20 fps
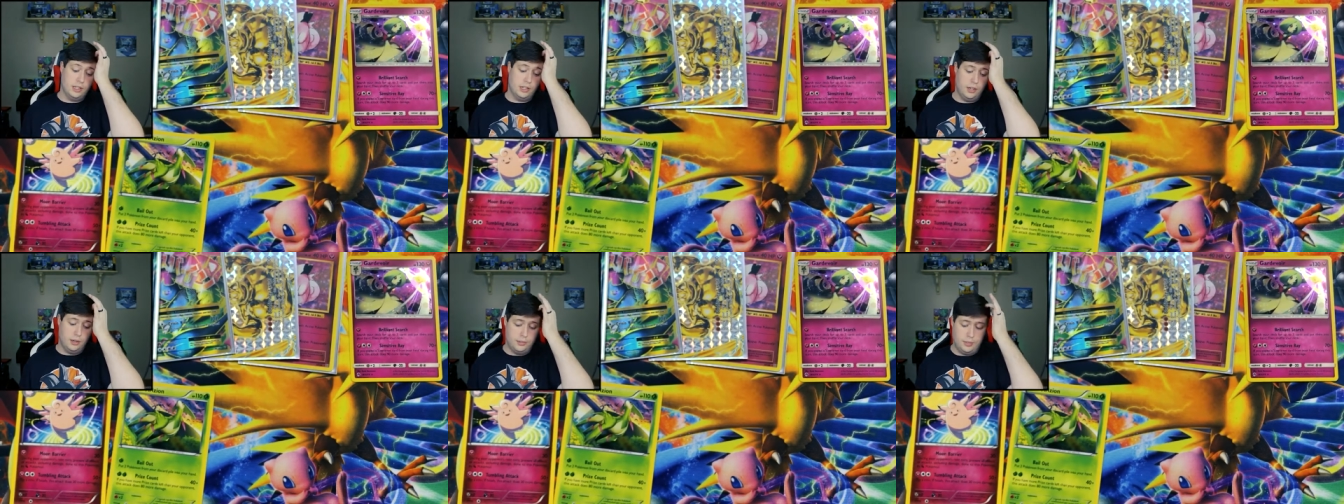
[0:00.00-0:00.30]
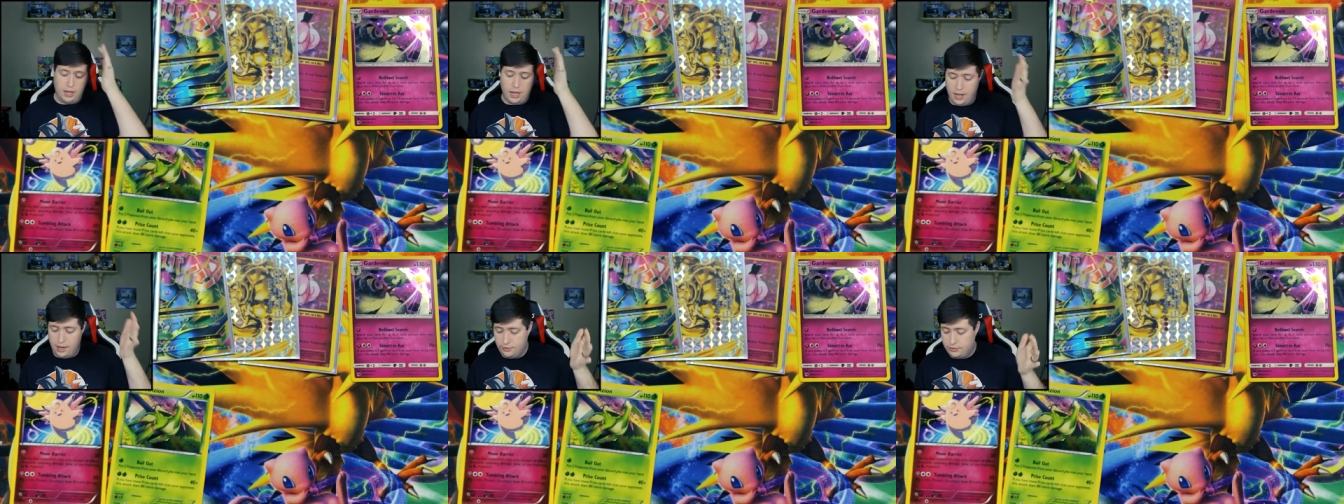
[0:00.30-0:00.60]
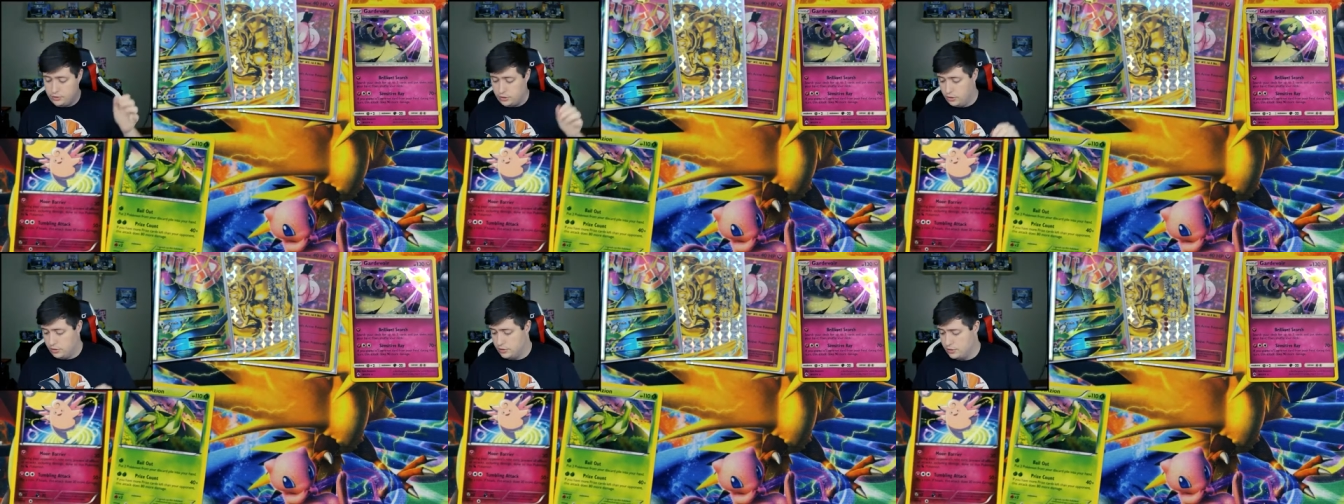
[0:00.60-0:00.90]
um, I have
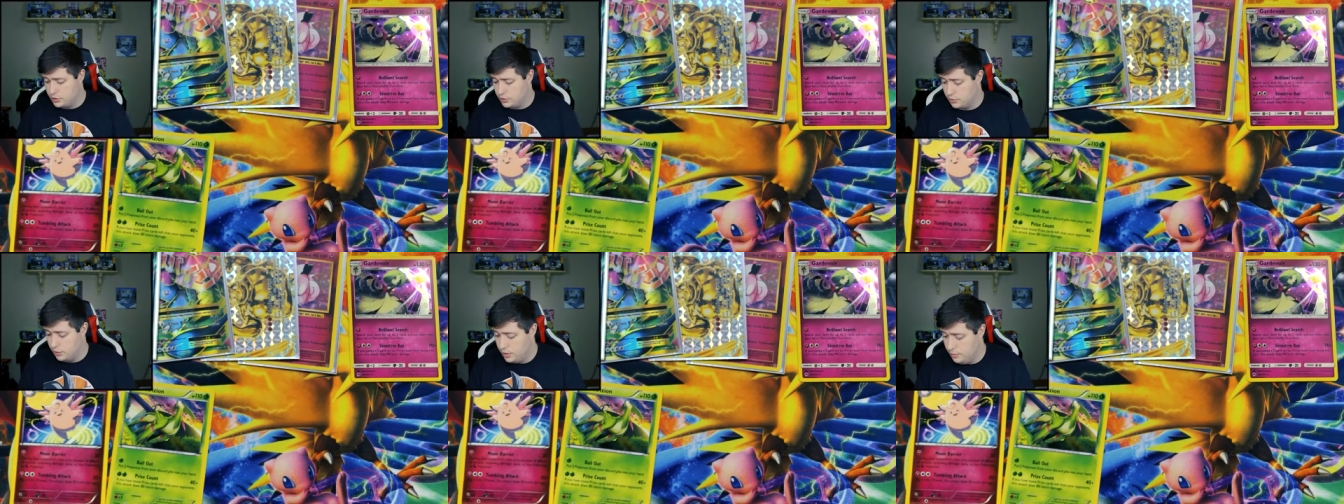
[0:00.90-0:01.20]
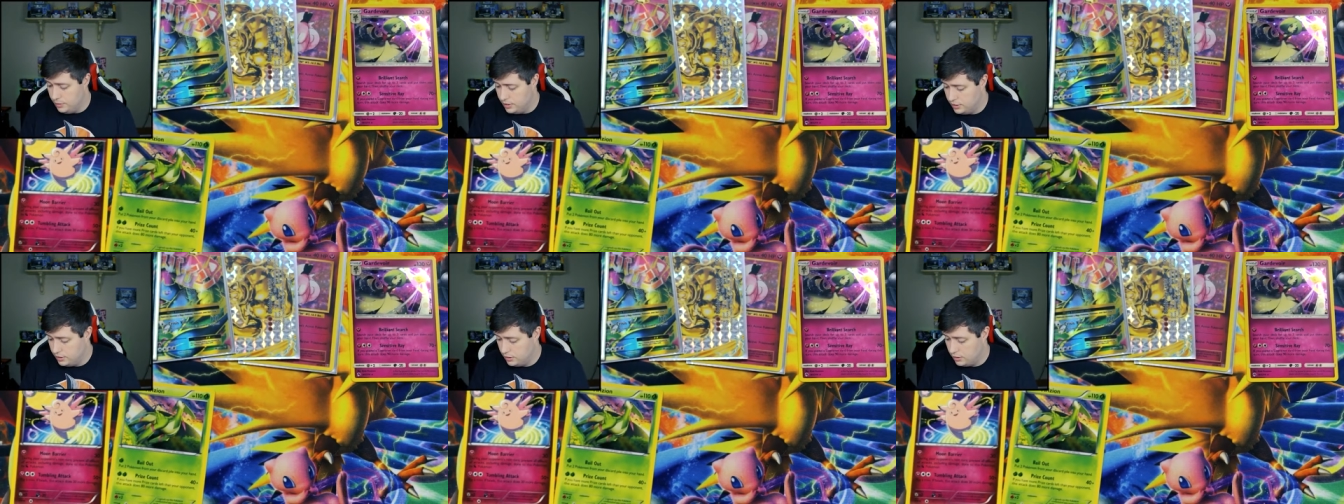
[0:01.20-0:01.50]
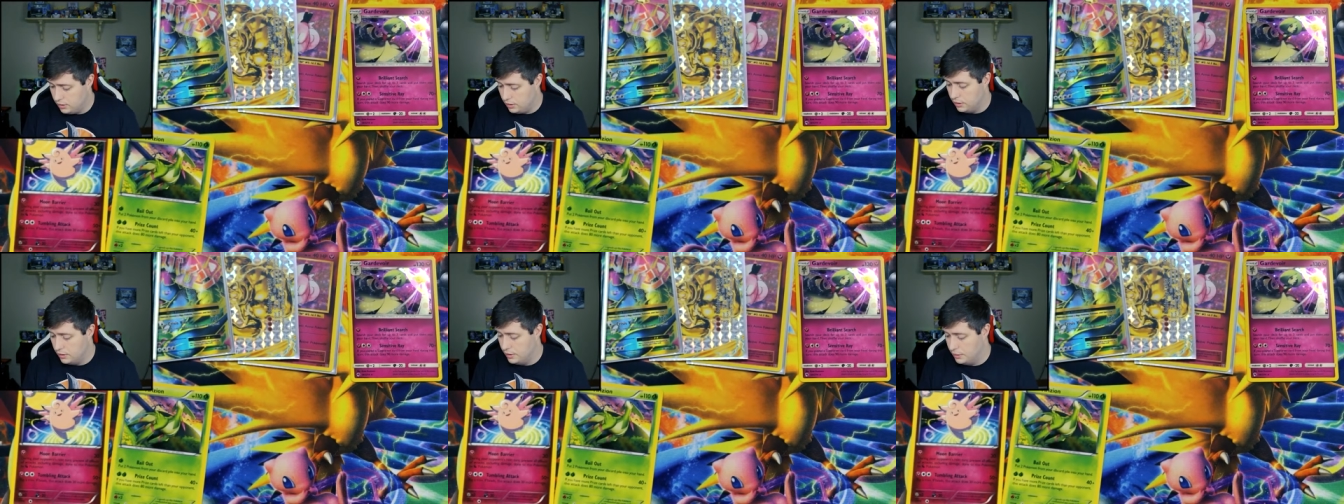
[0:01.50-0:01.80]
started streaming
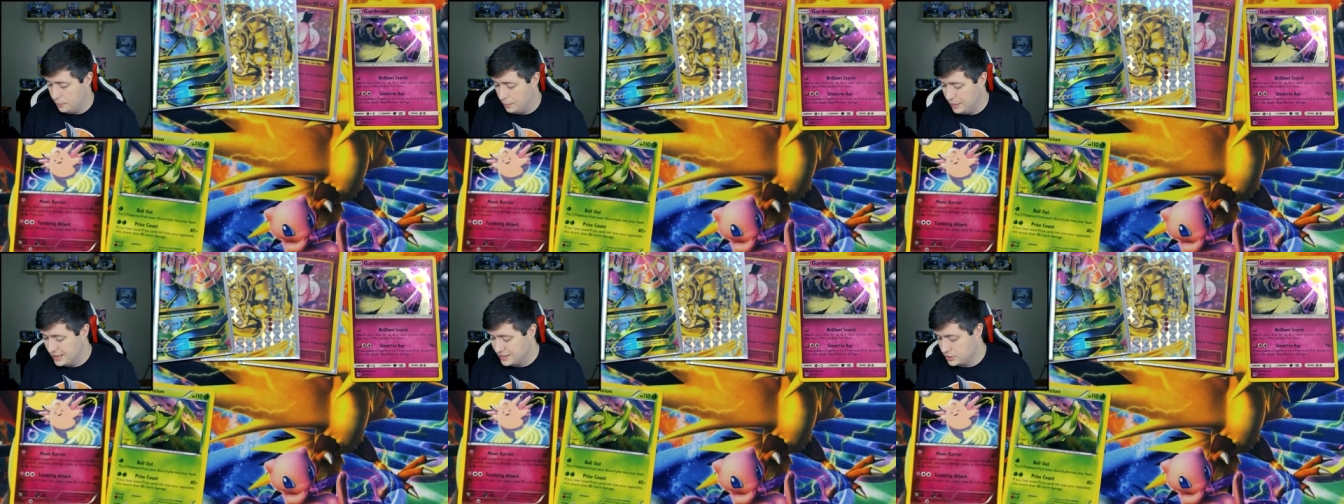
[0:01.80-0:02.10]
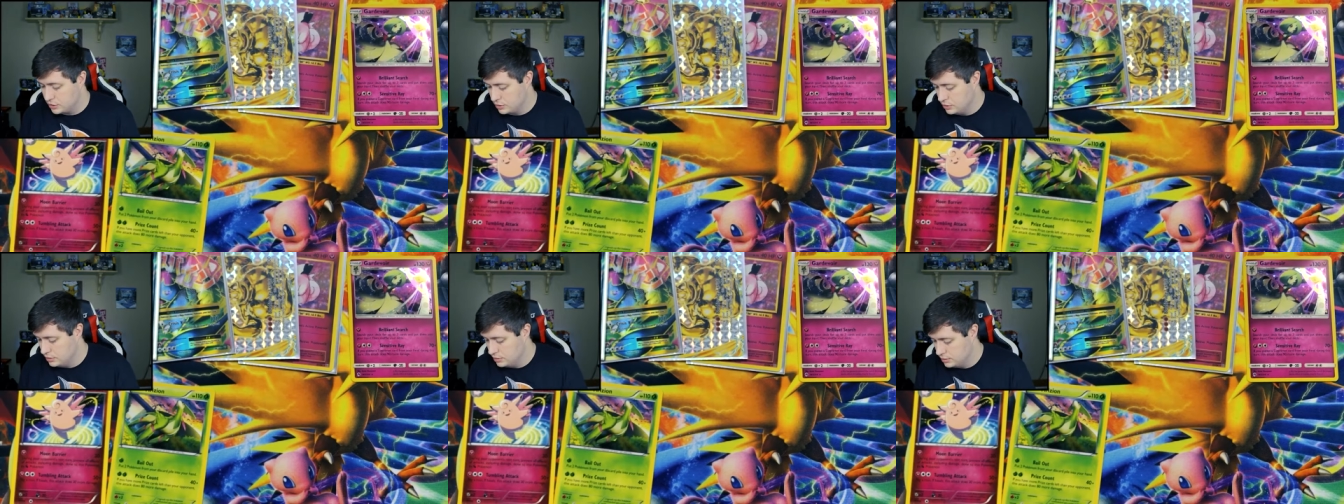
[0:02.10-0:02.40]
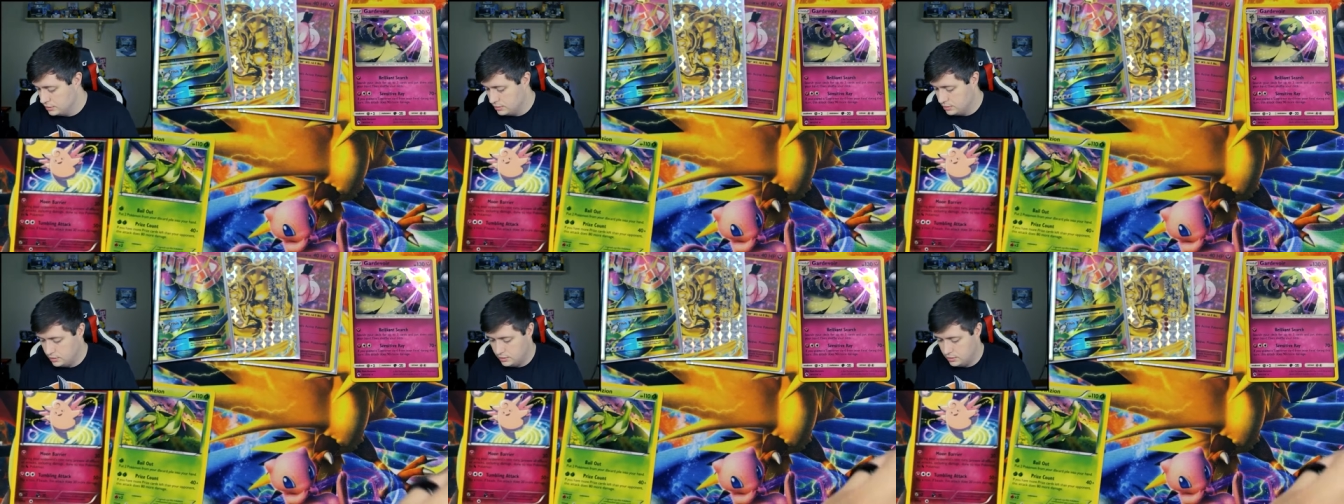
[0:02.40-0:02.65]
on Mixer.